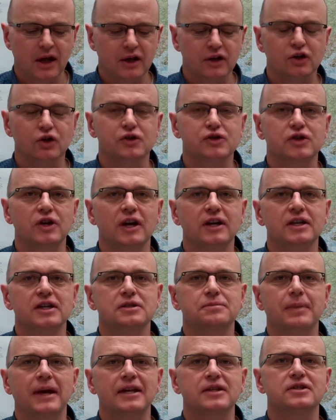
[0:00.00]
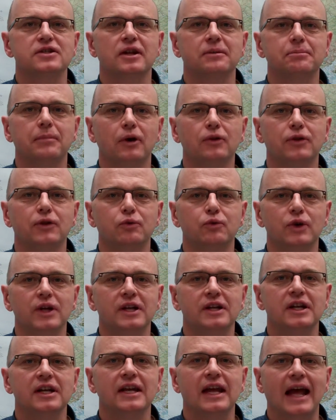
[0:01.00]
Your study is based on both the
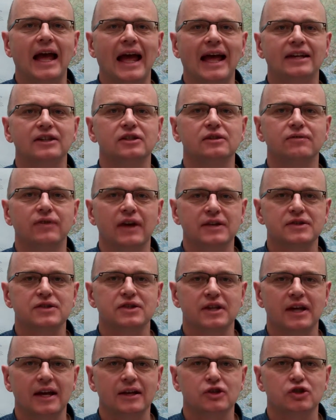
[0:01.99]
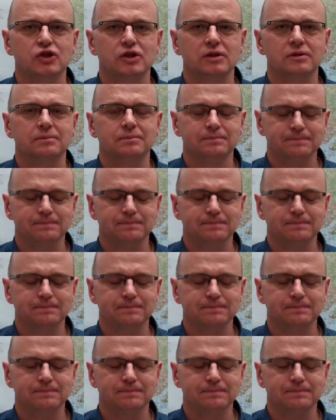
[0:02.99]
reading and investigation.